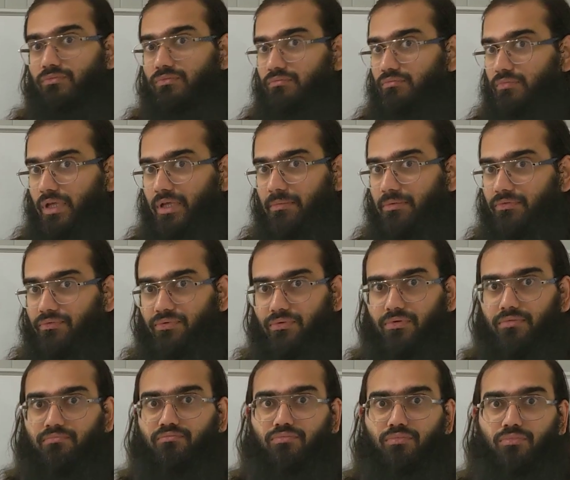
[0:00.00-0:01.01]
maybe
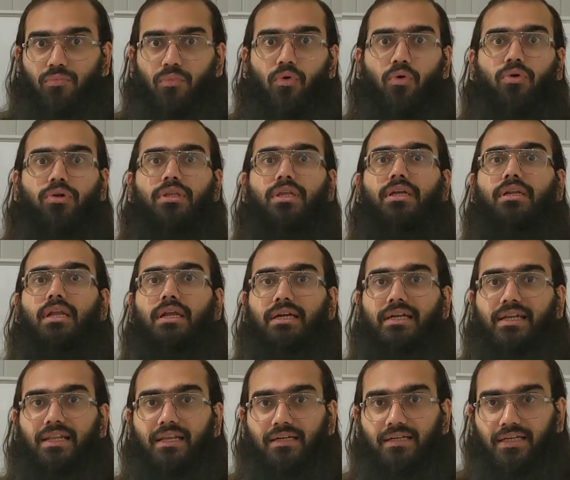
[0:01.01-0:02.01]
for more than
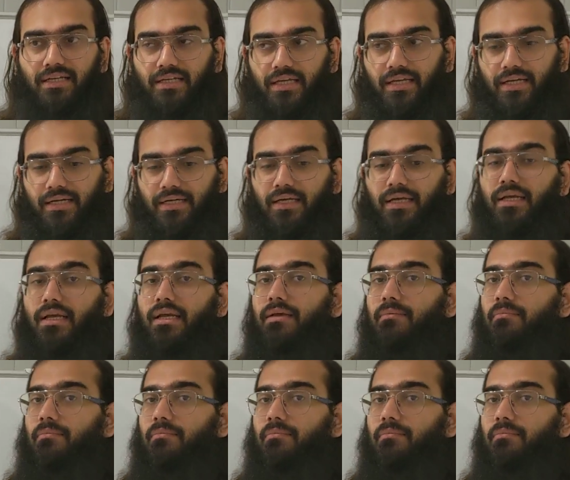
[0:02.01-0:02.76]
a decade,